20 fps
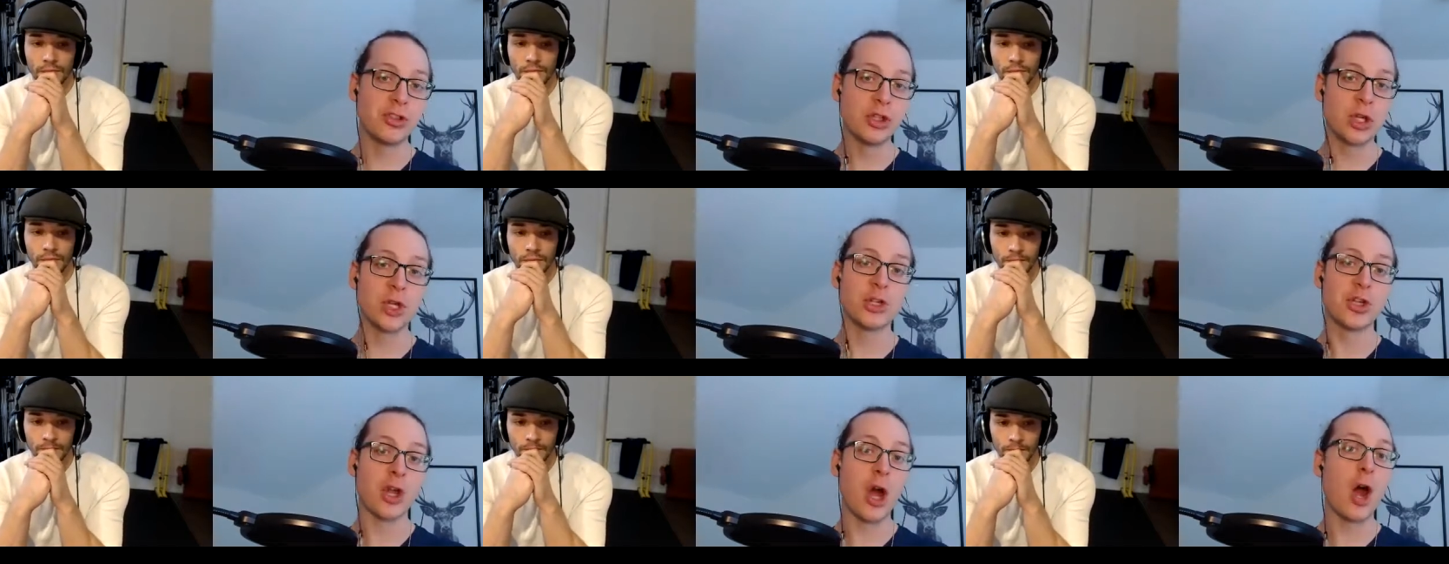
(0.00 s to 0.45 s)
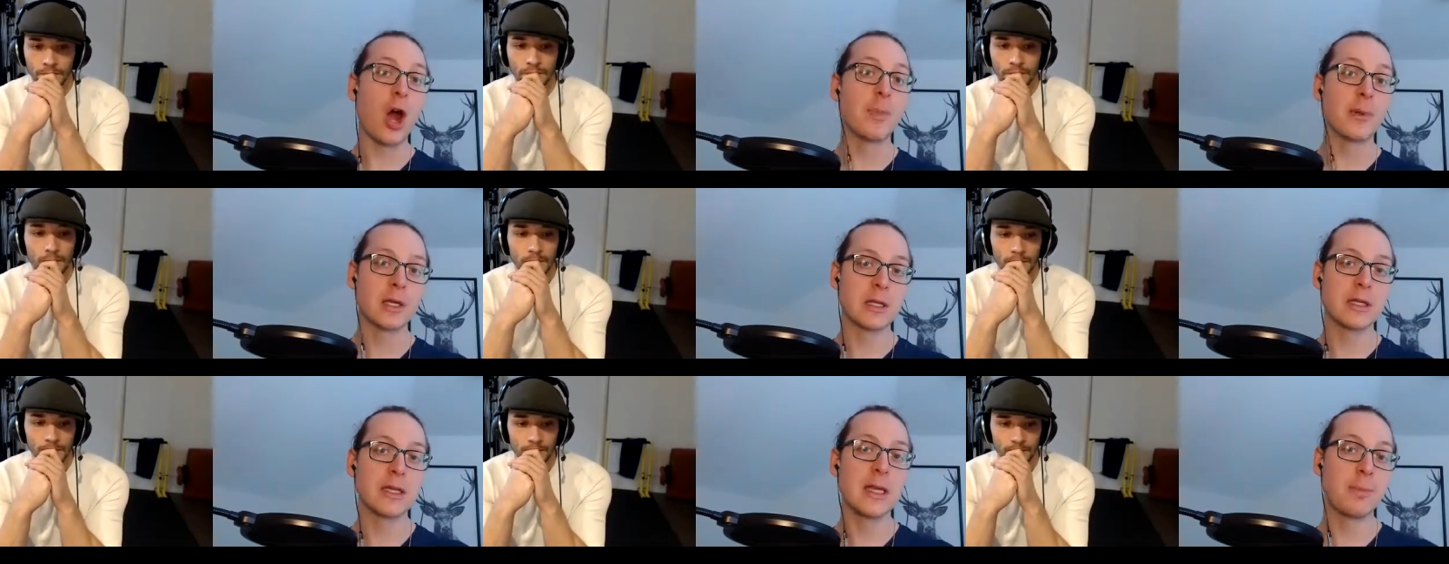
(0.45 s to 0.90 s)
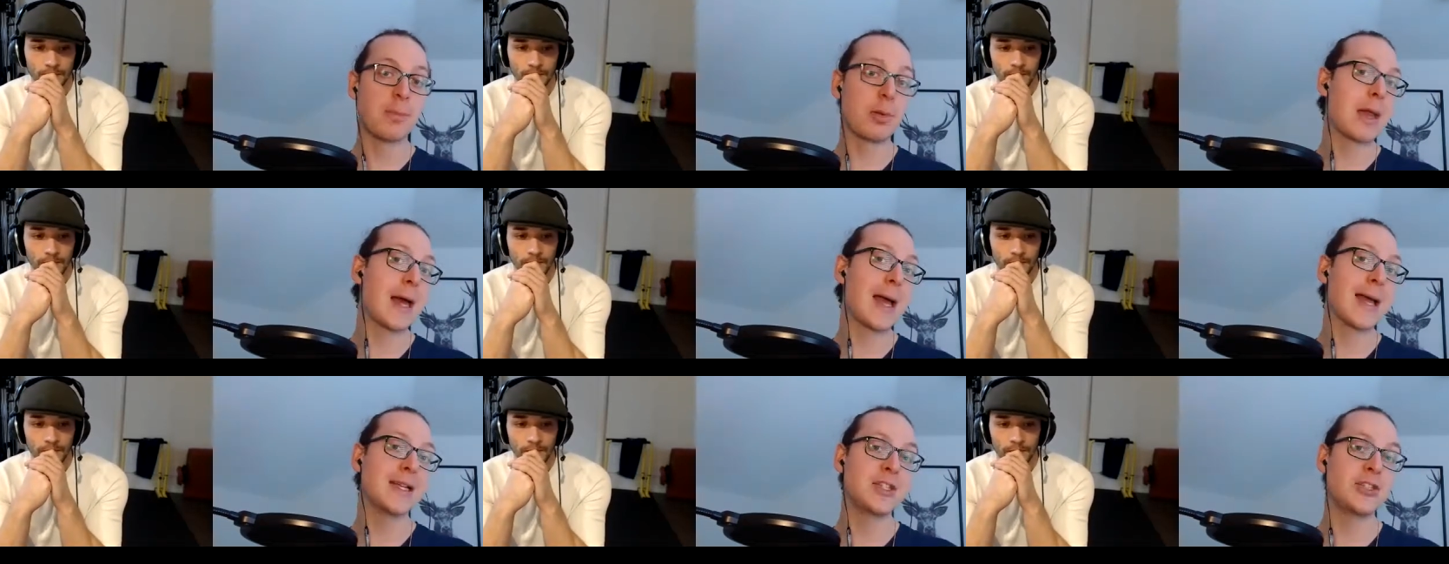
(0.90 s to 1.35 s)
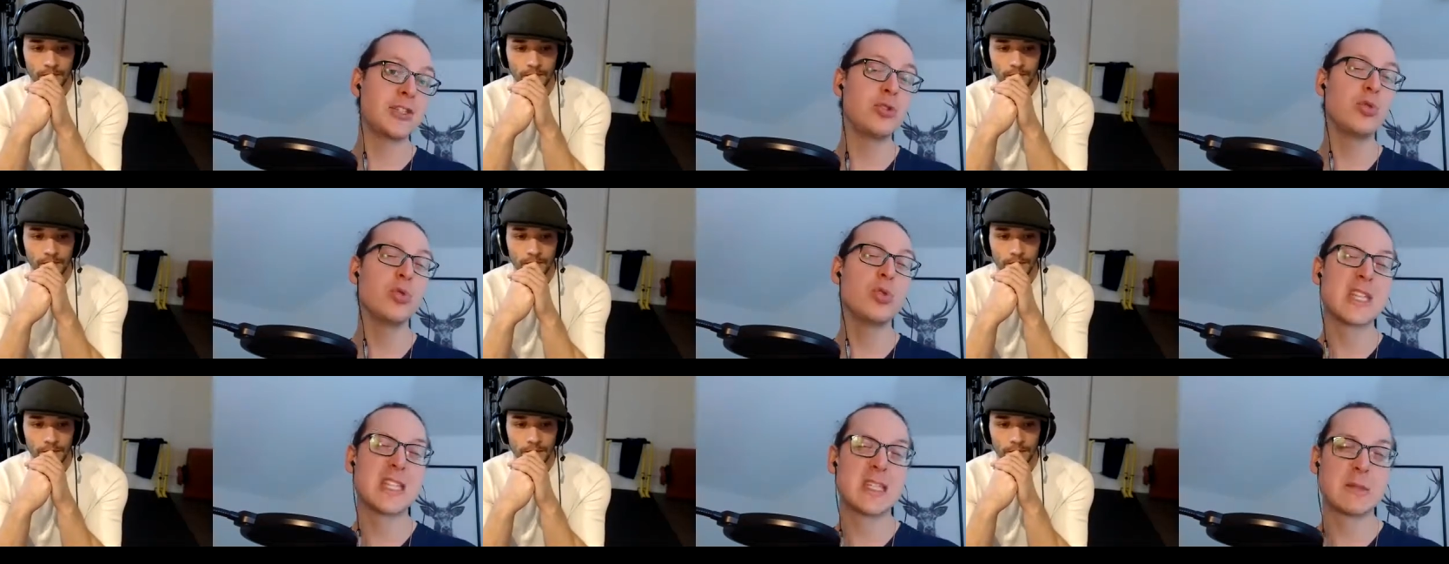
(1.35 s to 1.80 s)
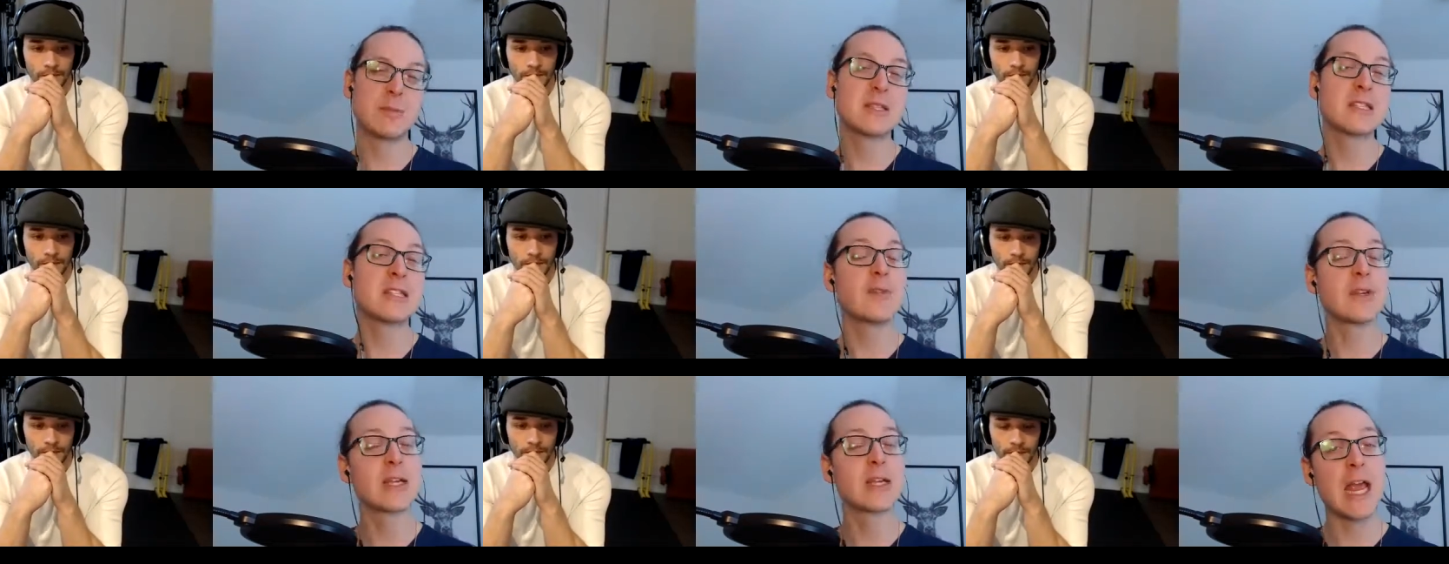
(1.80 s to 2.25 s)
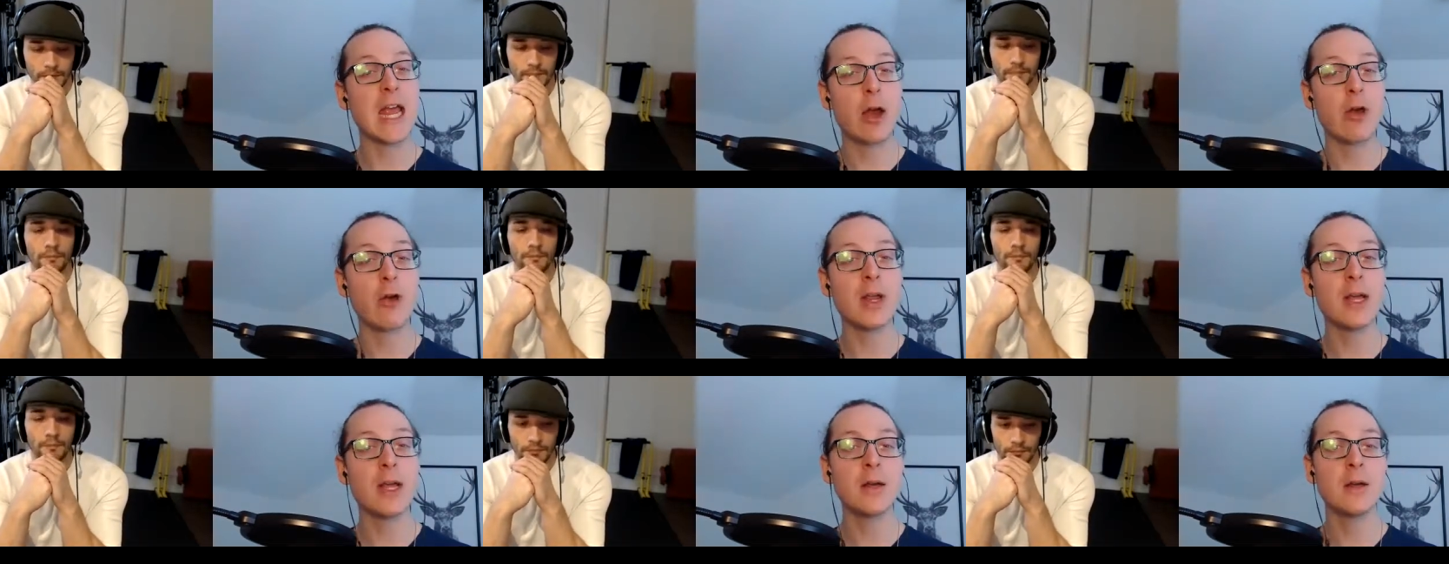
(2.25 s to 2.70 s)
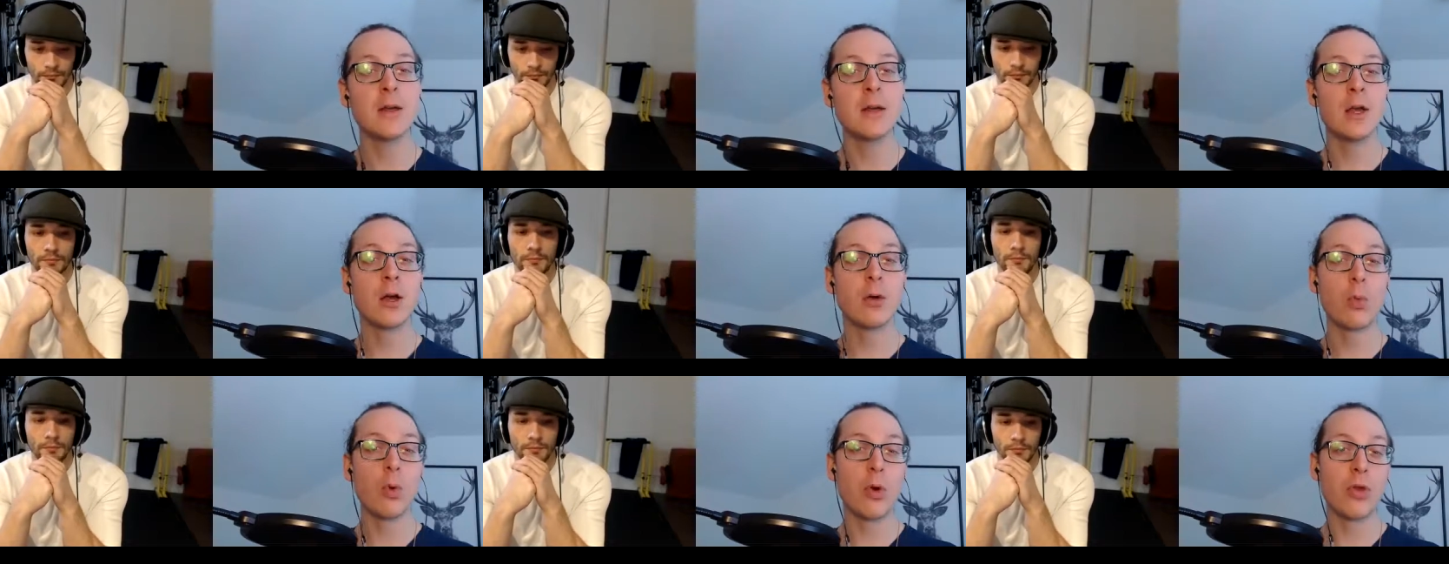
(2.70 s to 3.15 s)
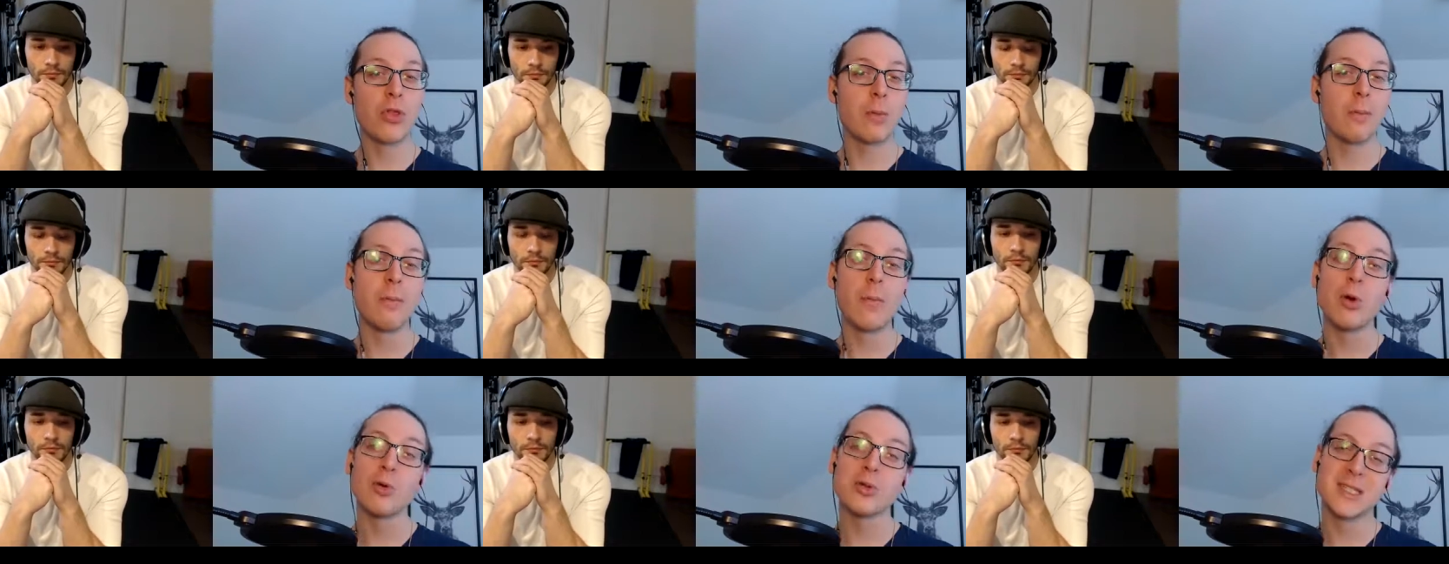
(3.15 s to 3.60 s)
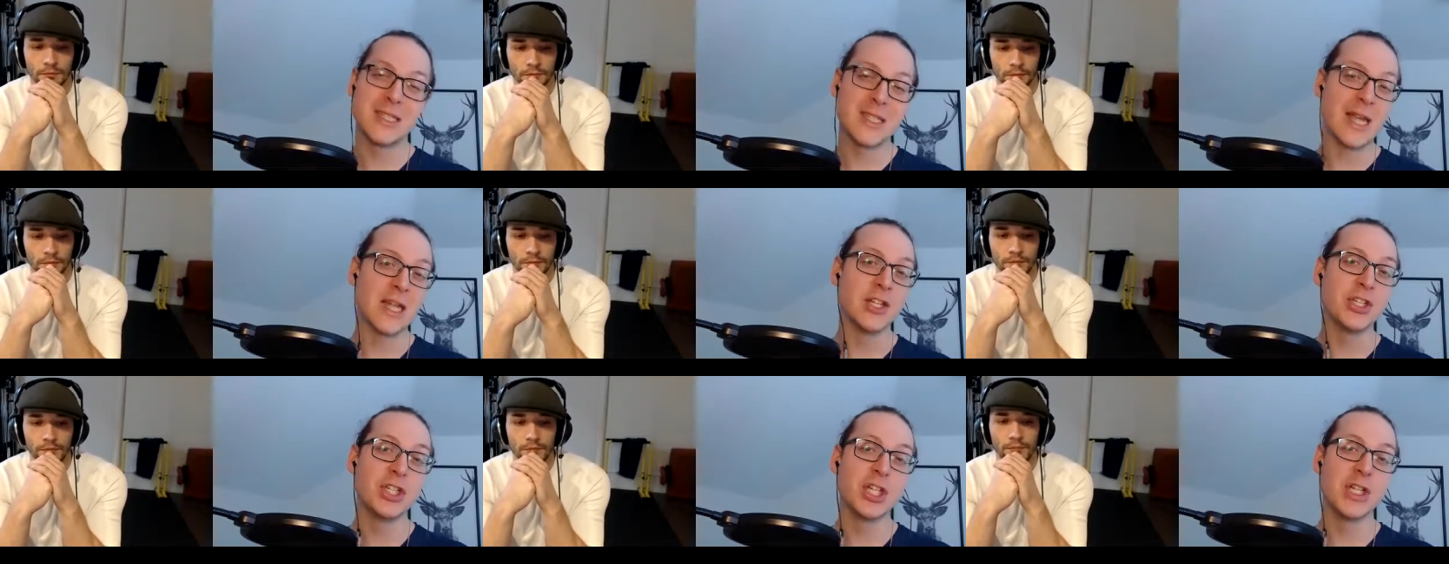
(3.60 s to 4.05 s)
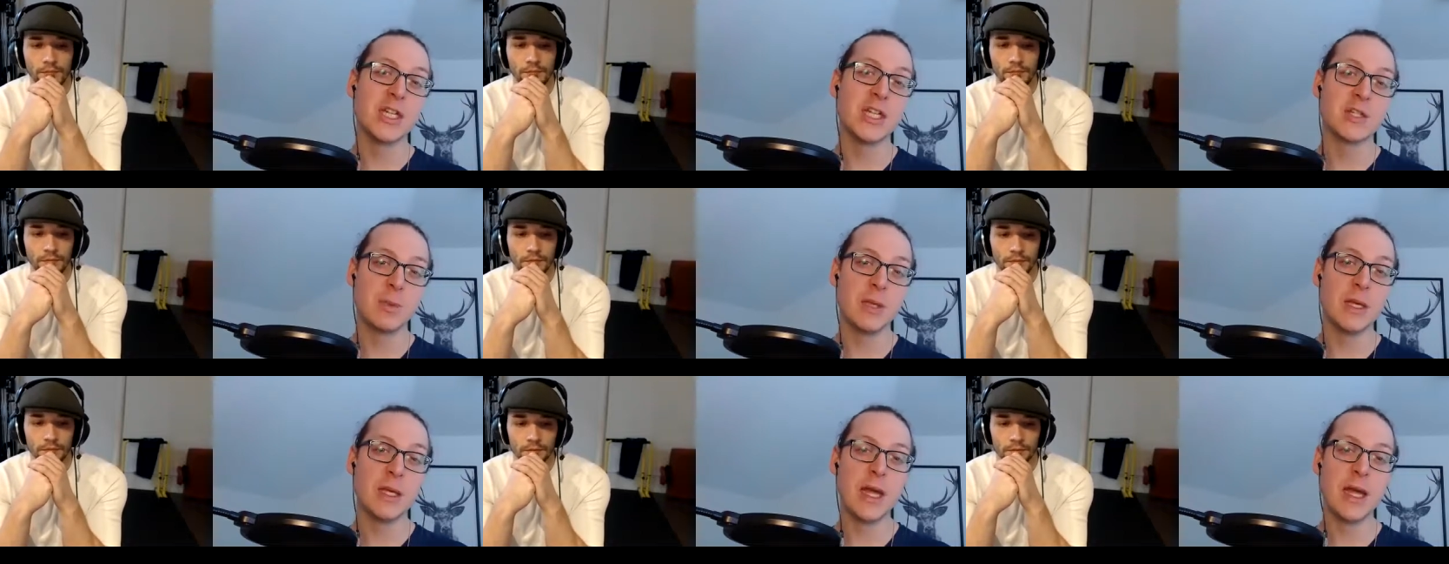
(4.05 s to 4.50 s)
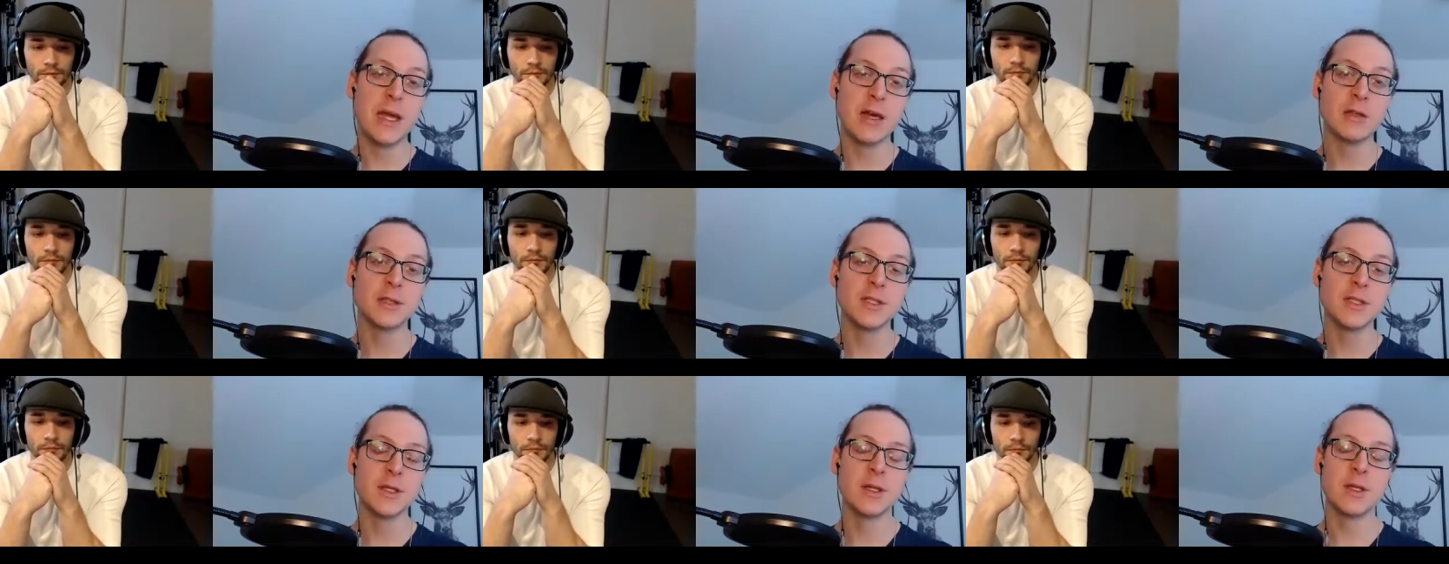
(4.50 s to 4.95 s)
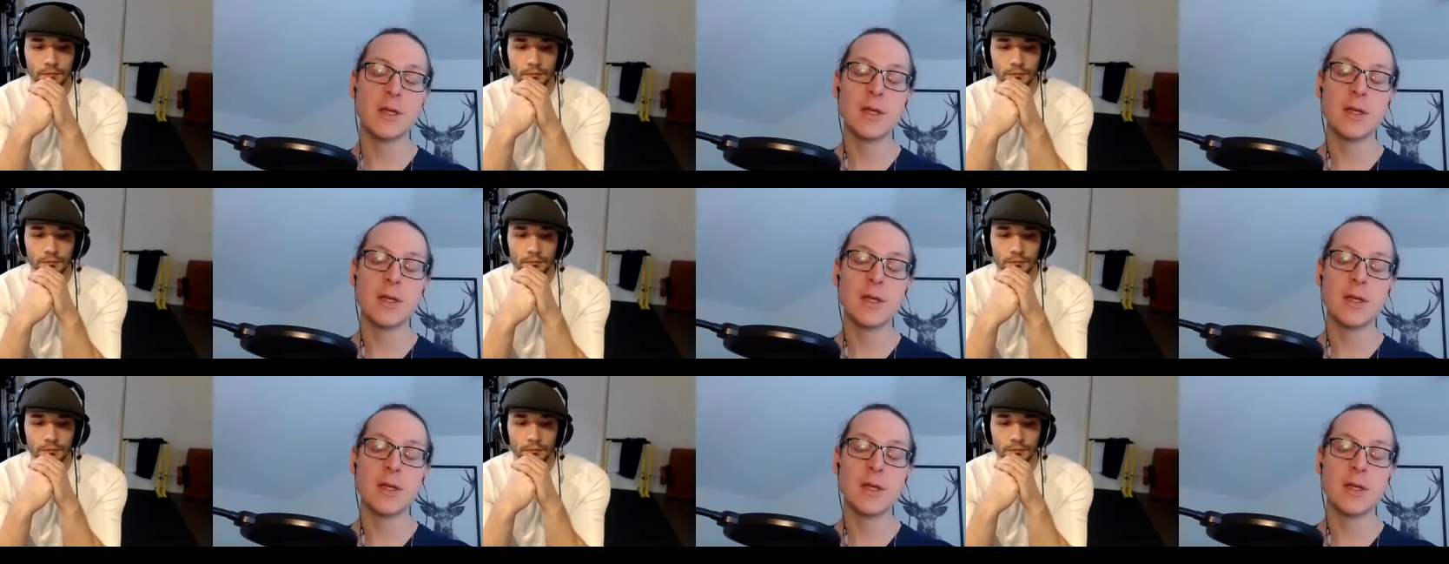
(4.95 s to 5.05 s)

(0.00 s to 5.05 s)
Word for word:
Speaker 1: So you can topically apply it to the specific area where the most tension is being held.